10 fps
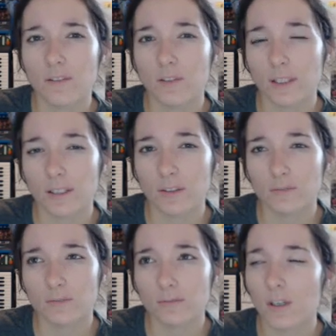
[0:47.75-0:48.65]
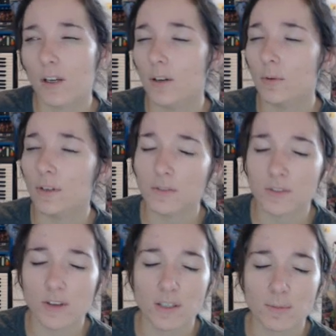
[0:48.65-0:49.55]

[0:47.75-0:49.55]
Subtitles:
of a what are those